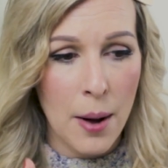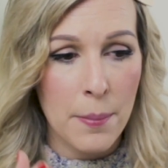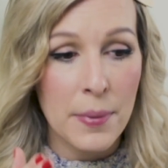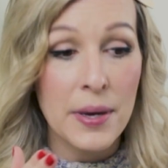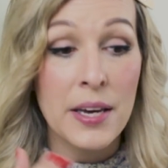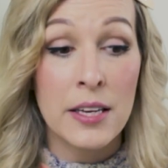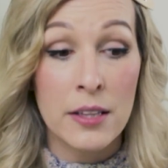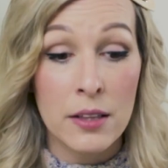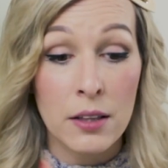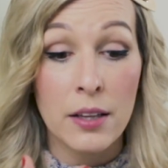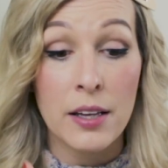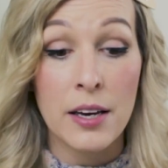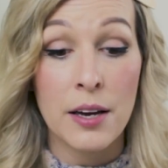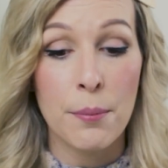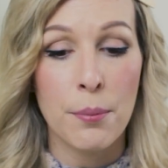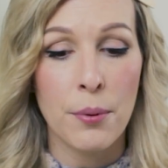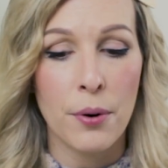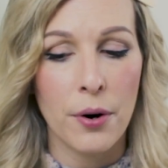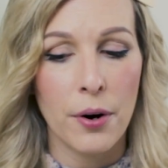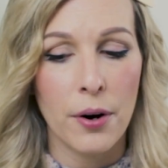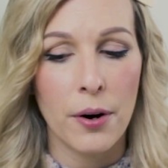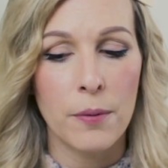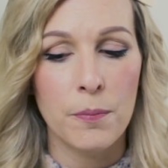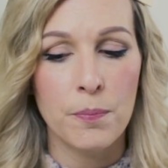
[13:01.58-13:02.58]
in
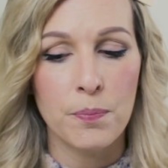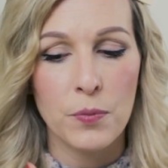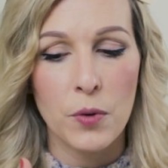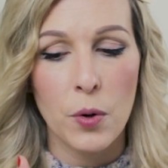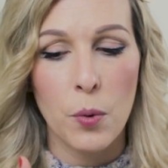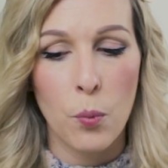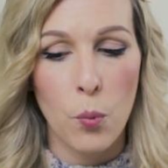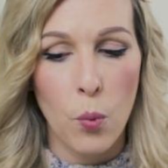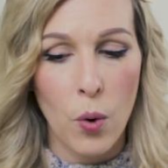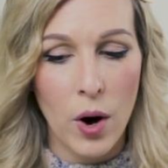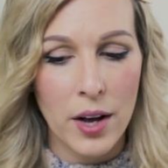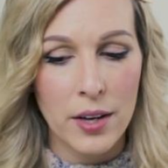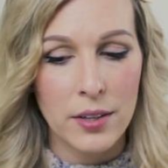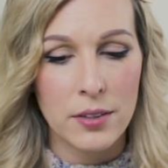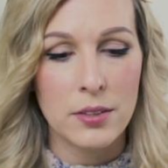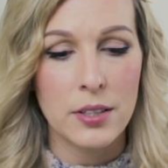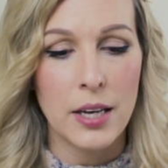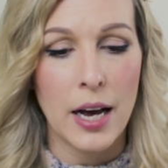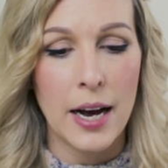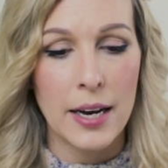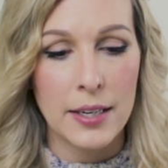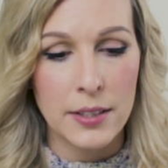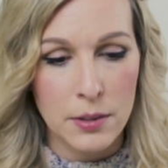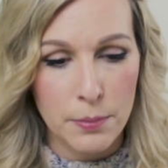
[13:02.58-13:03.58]
labor, was
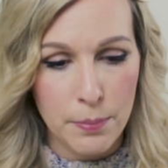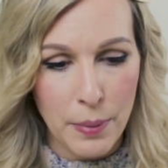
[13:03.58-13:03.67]
as